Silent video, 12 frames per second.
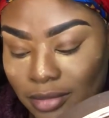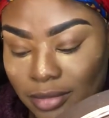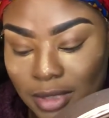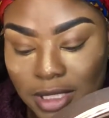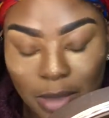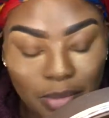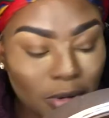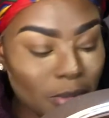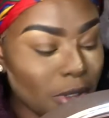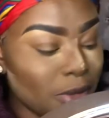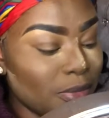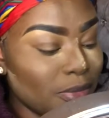it's a
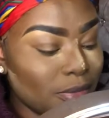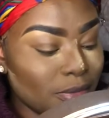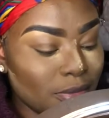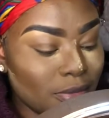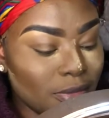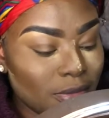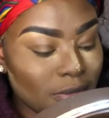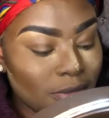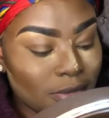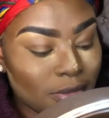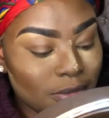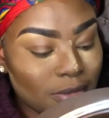problem.
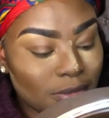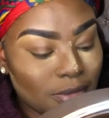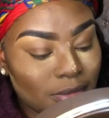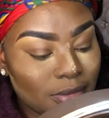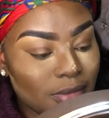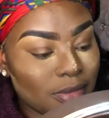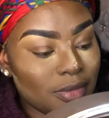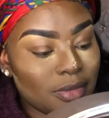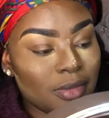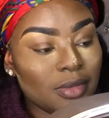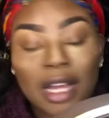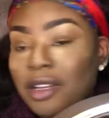Guys, I'm
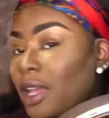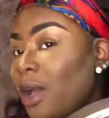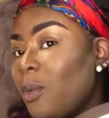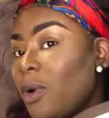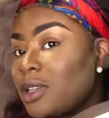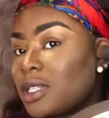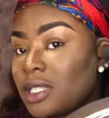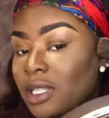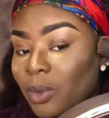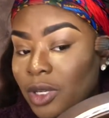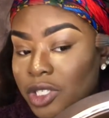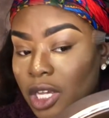so annoying. Like,
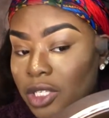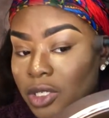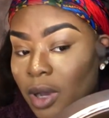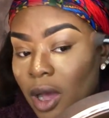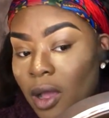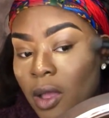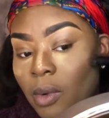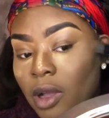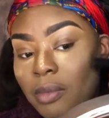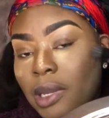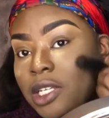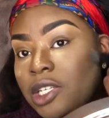I'm so mad that I
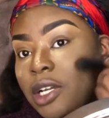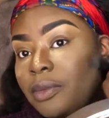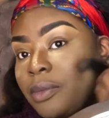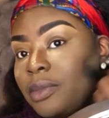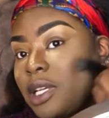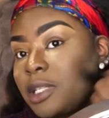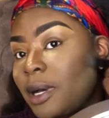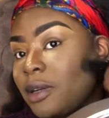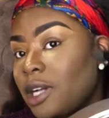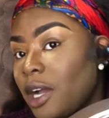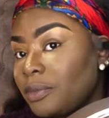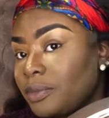still left that in the
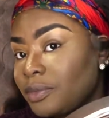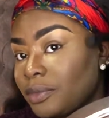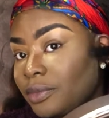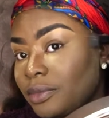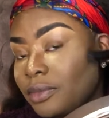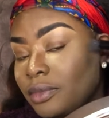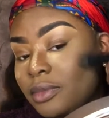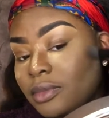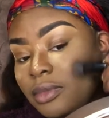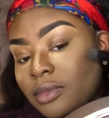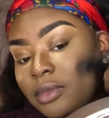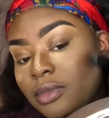video.
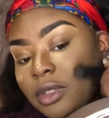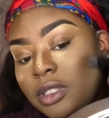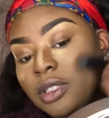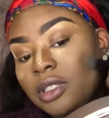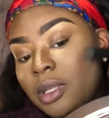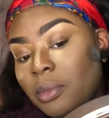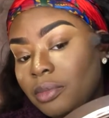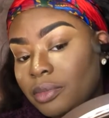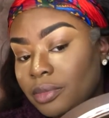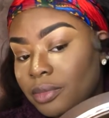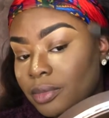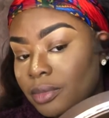But the
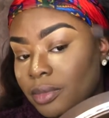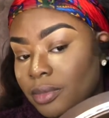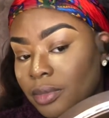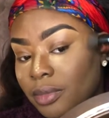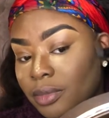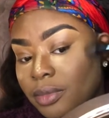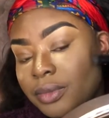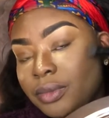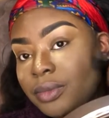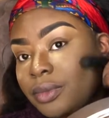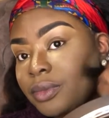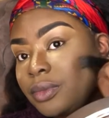product I was
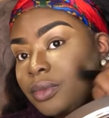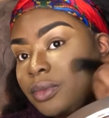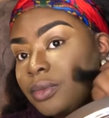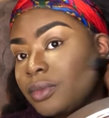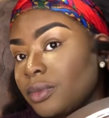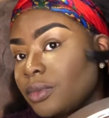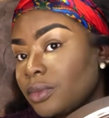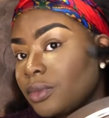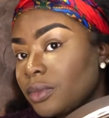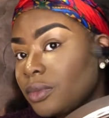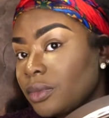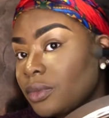using that I was showing you
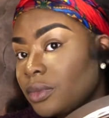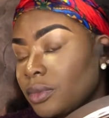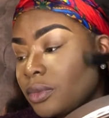guys